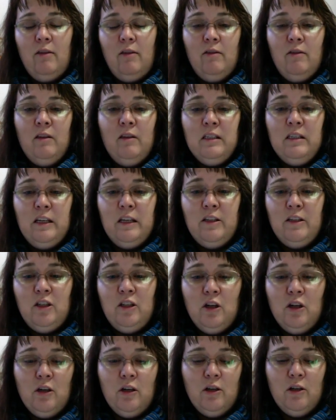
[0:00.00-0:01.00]
this nice
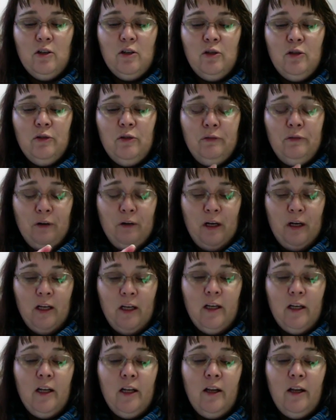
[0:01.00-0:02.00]
yarn to a friend
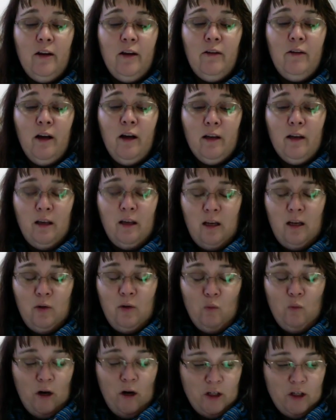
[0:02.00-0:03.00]
and not getting
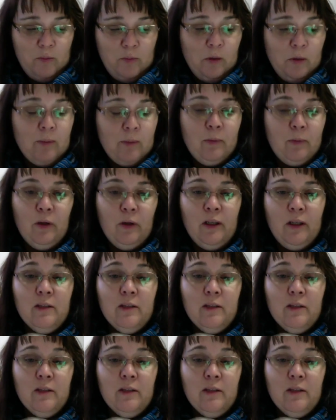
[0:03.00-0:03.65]
washed properly,